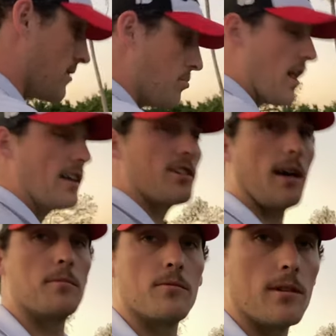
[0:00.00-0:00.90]
supply
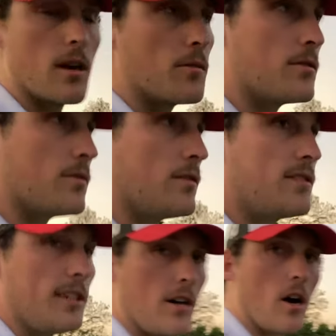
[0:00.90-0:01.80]
shops we go to, you
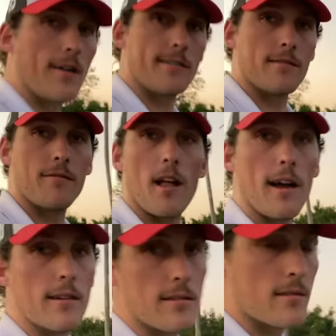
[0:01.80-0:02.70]
see cards and
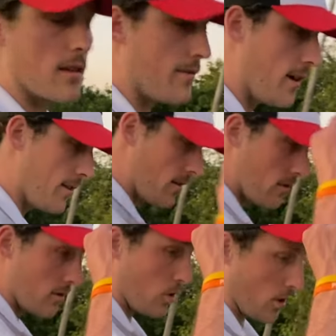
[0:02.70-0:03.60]
flyers and stuff on their
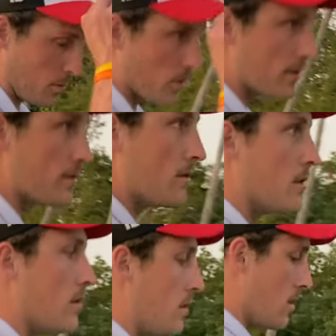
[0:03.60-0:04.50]
little cork boards
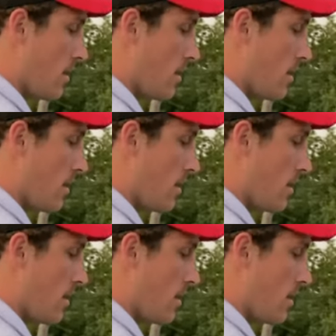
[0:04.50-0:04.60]
to